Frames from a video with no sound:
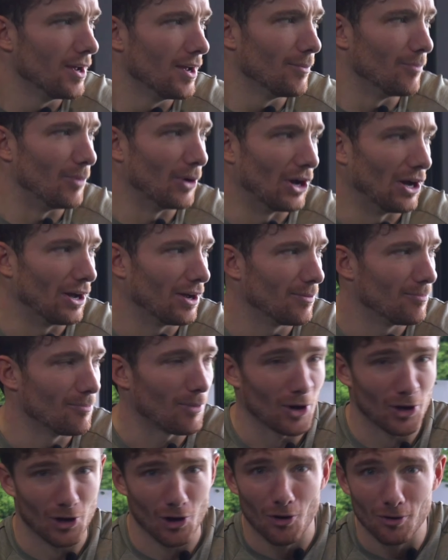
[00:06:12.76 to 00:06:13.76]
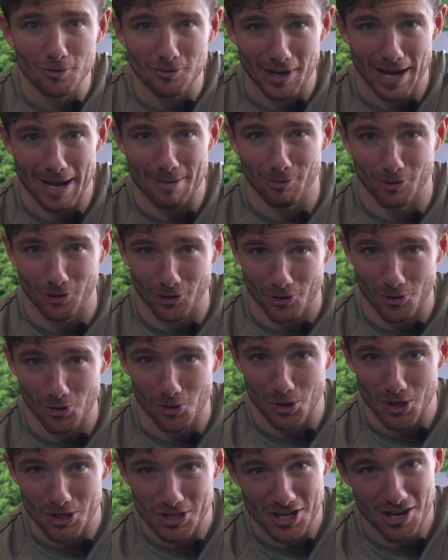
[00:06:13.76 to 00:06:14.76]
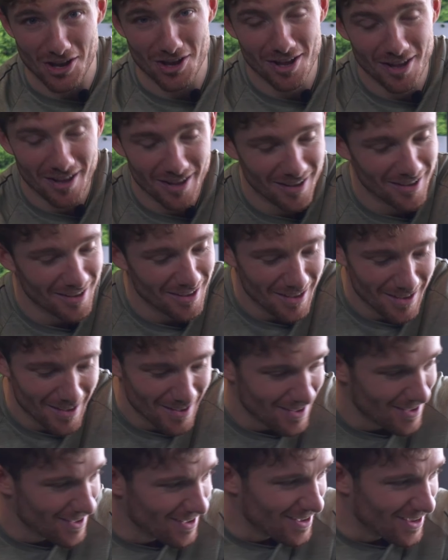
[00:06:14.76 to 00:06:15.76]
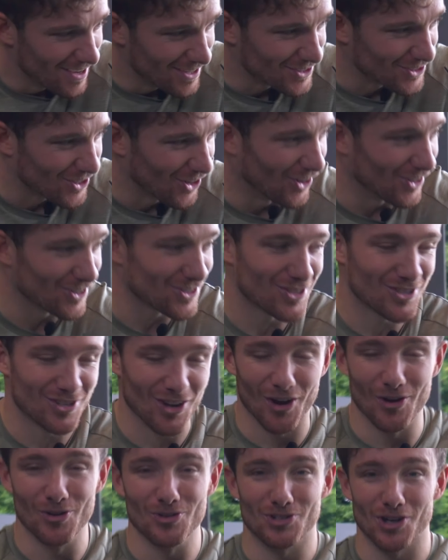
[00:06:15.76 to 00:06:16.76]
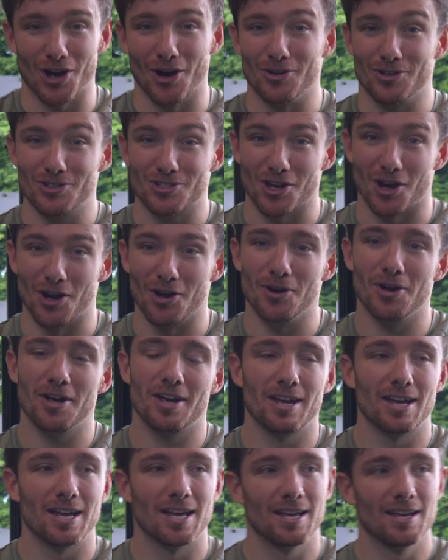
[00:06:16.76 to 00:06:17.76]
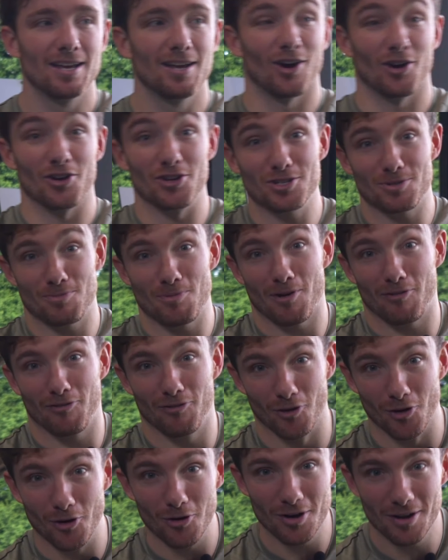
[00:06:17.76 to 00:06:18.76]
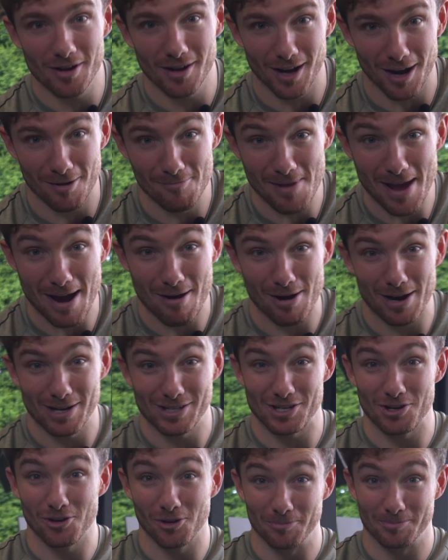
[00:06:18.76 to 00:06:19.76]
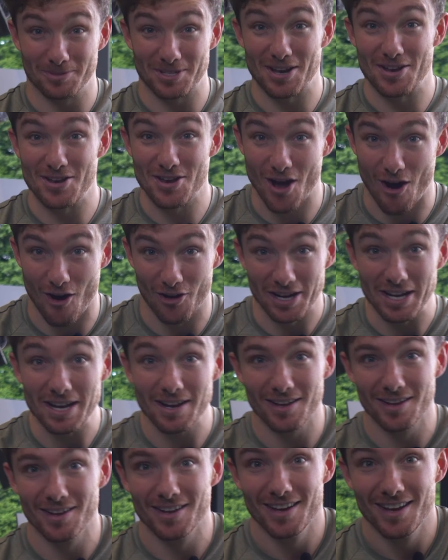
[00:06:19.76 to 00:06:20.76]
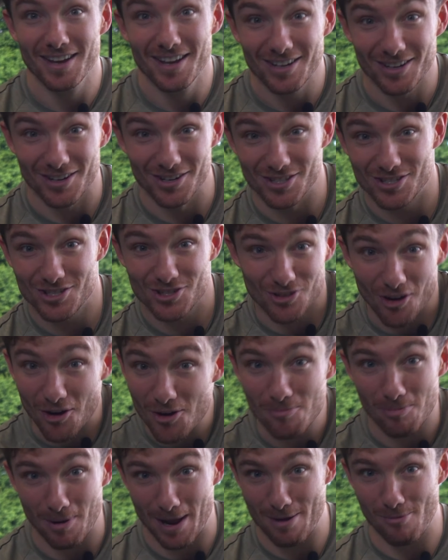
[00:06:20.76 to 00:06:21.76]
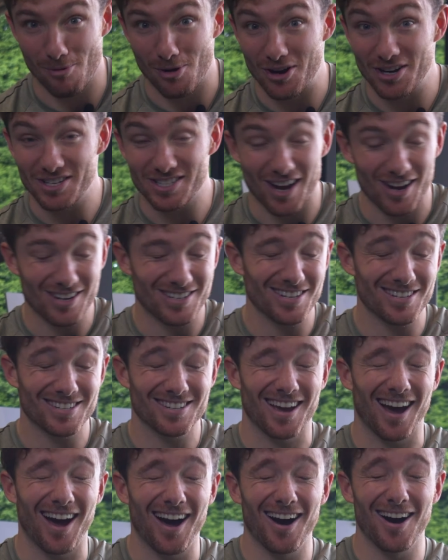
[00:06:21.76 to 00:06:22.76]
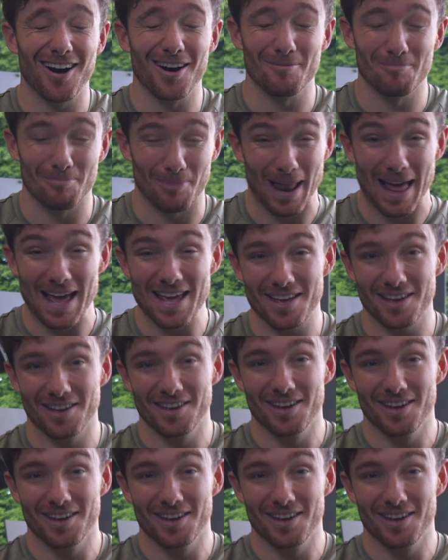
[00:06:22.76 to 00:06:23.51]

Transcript: but my golf game on the course has got so joke. So I used to be off 4, I'm now actually up to 9, because stroke play wise, I just can't play.